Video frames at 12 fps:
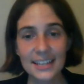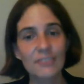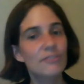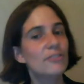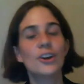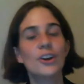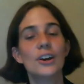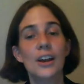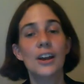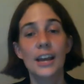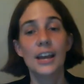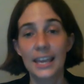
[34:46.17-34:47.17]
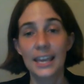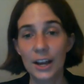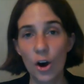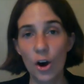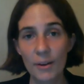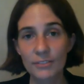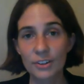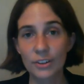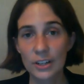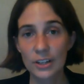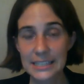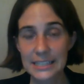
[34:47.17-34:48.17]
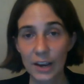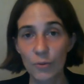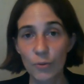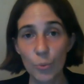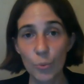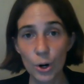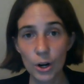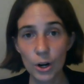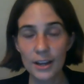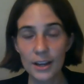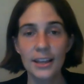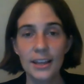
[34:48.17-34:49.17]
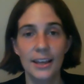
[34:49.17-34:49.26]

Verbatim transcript: if you're getting home after a long day of work.